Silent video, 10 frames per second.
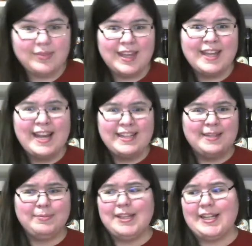And that's
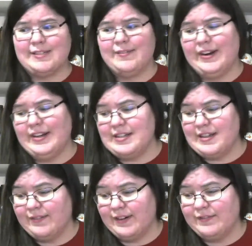something that's very
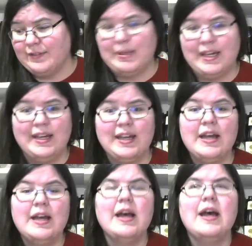different for me.
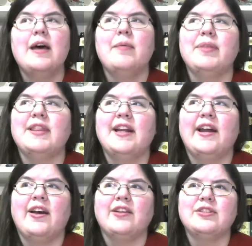But then I
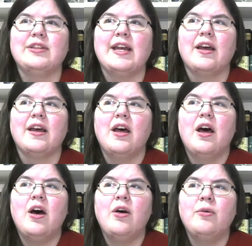also think,
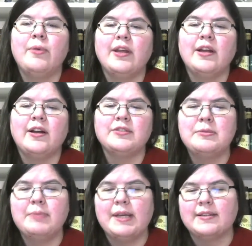oh, well, it also
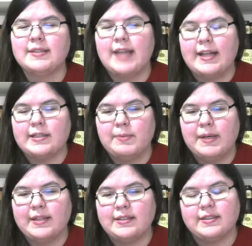makes sense
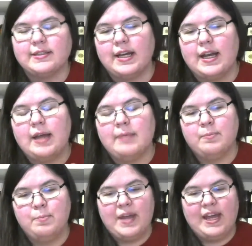because there's like a
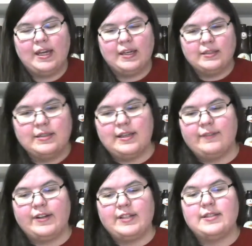big
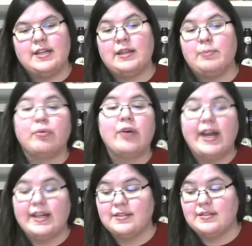difference in the
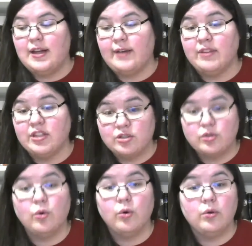price of the
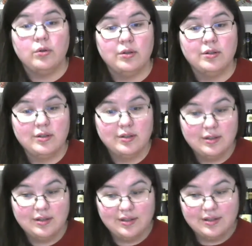school.
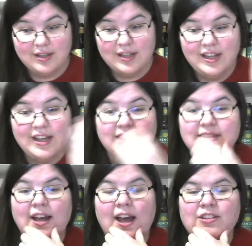
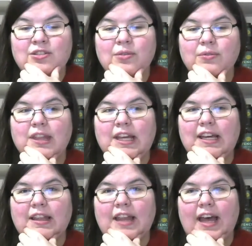Because I don't
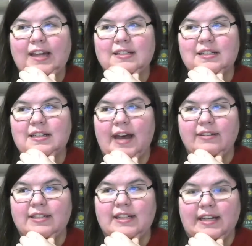think that
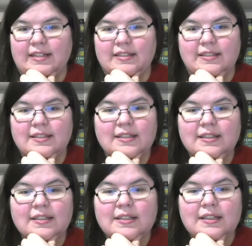nowadays,
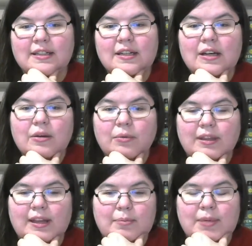
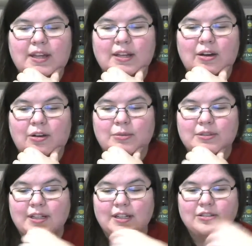with it being
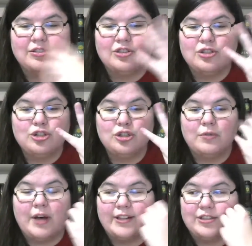almost like
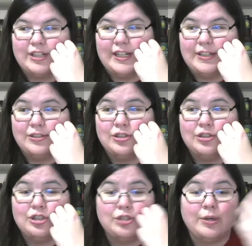
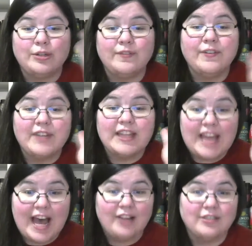
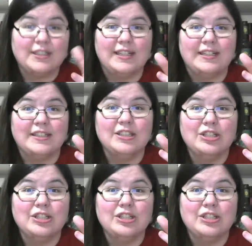$250,000